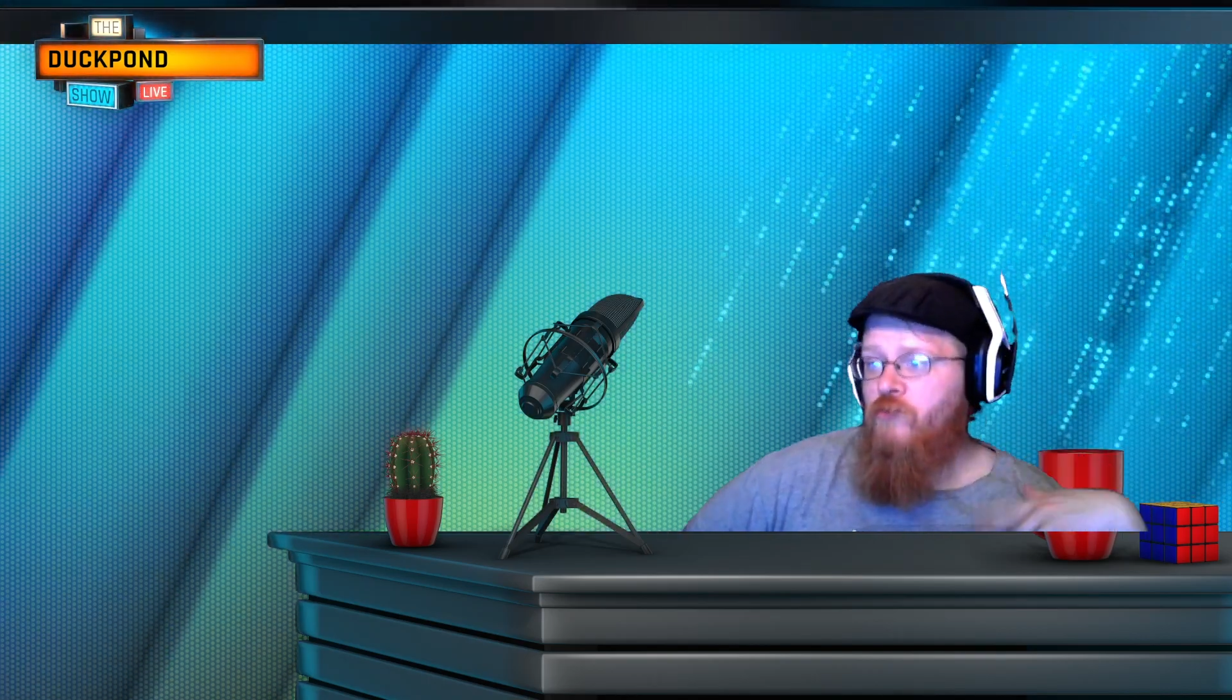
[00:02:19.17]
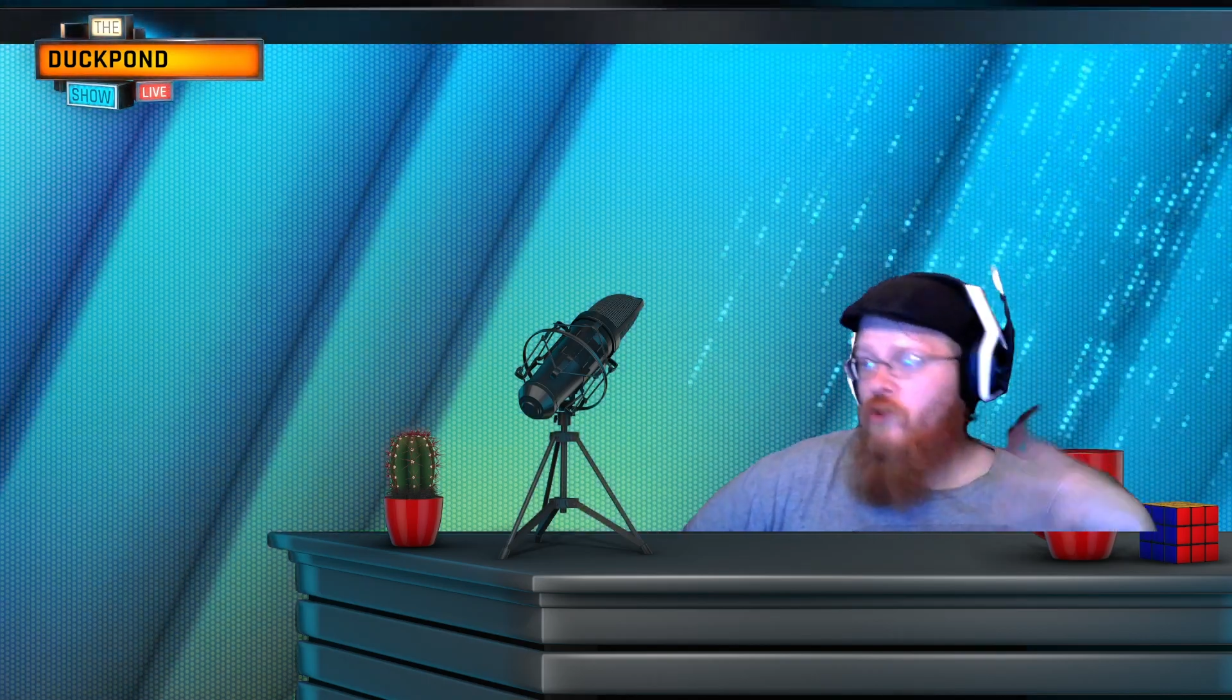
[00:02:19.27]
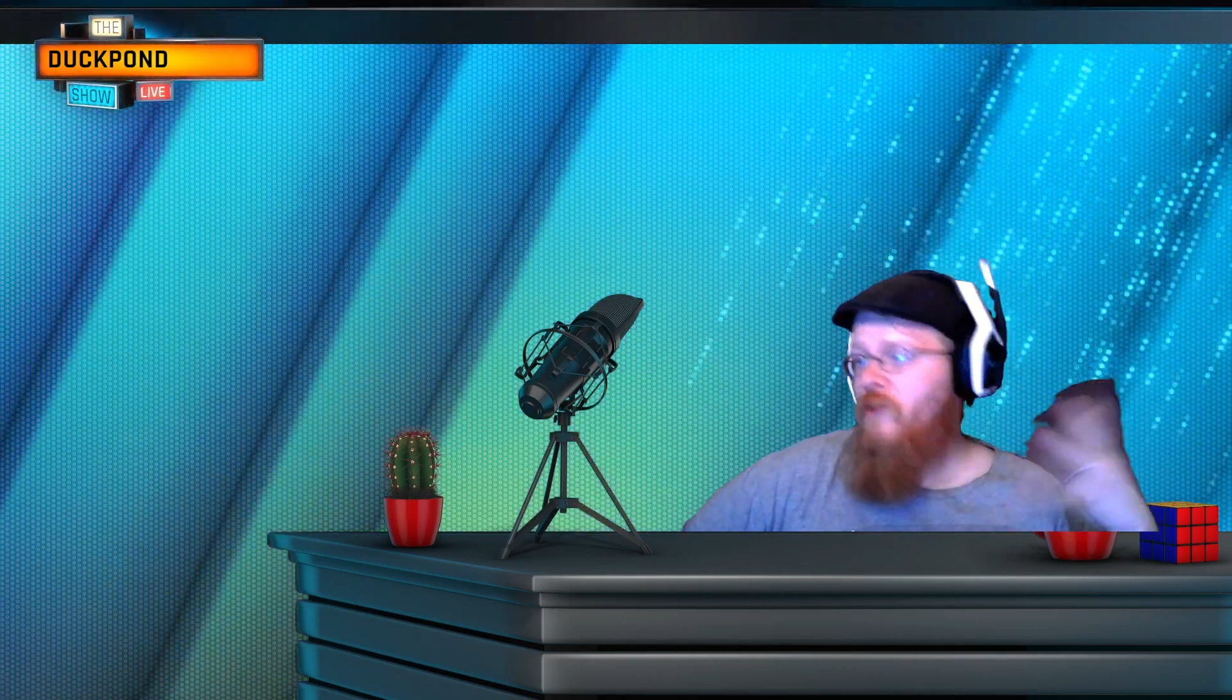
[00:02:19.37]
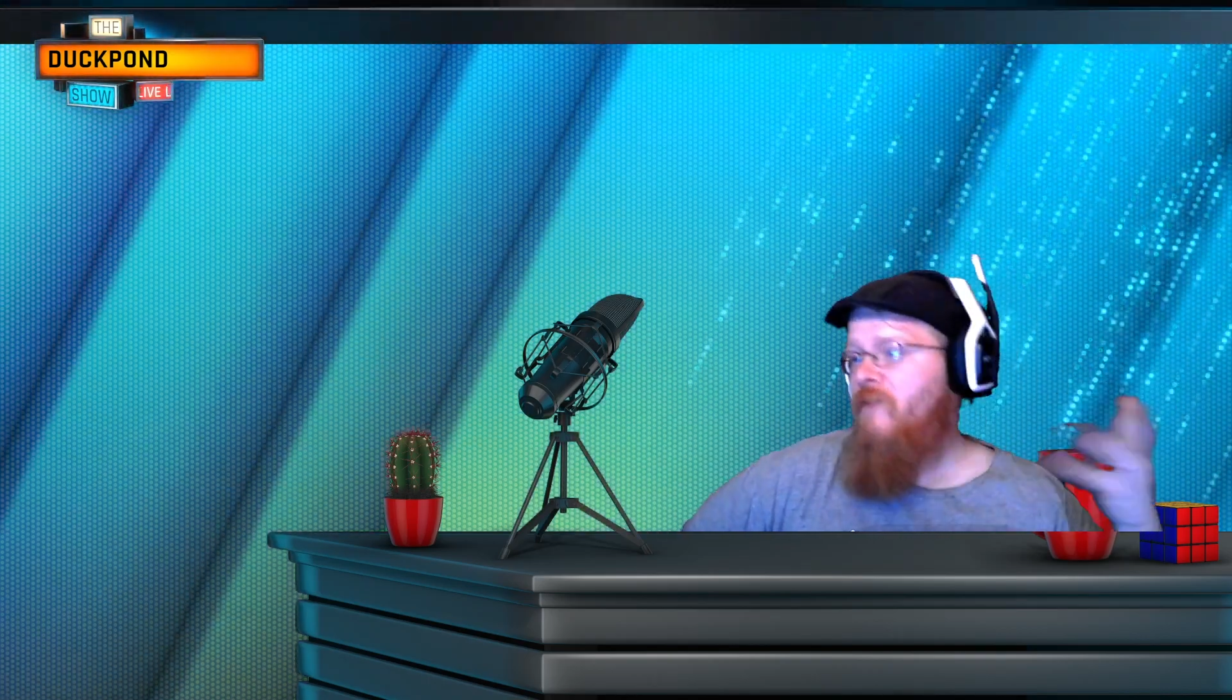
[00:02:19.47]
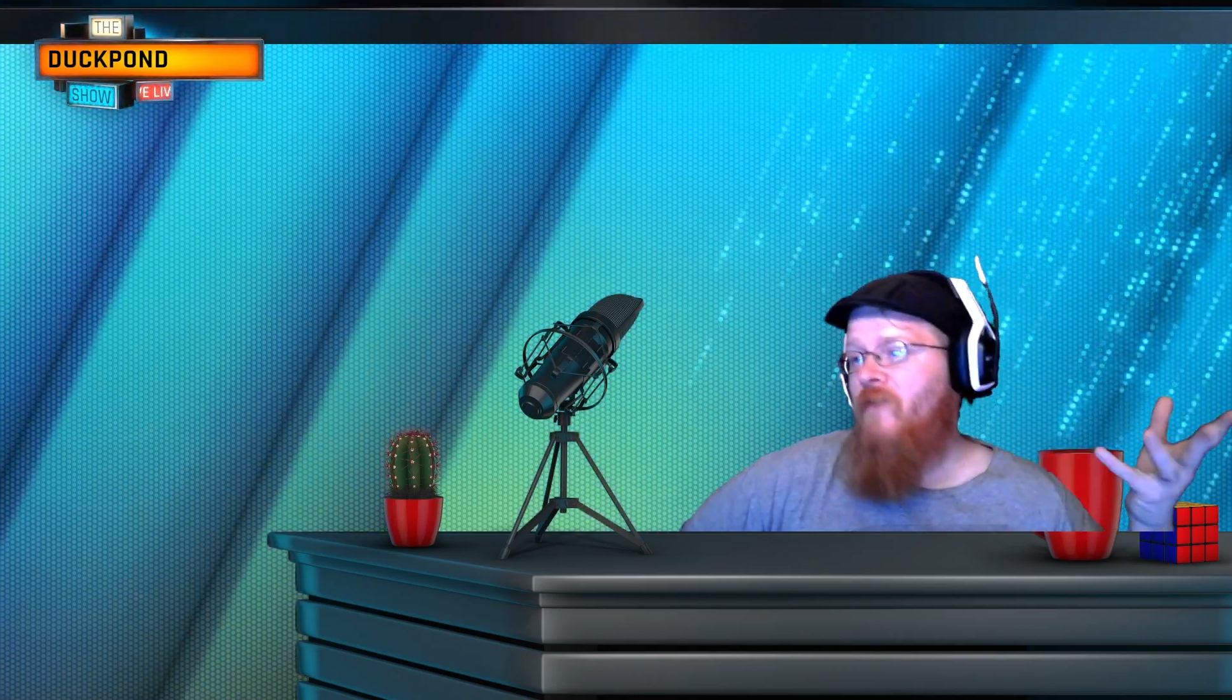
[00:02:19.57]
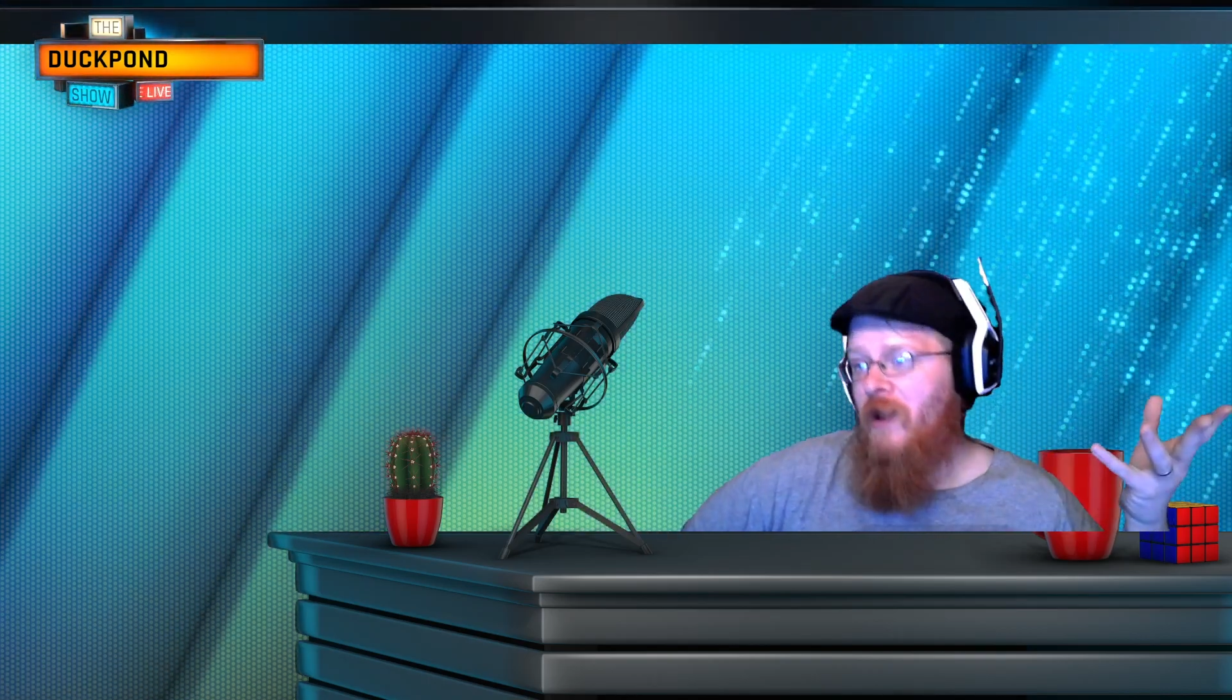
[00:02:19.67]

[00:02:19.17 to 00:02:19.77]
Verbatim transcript: sort of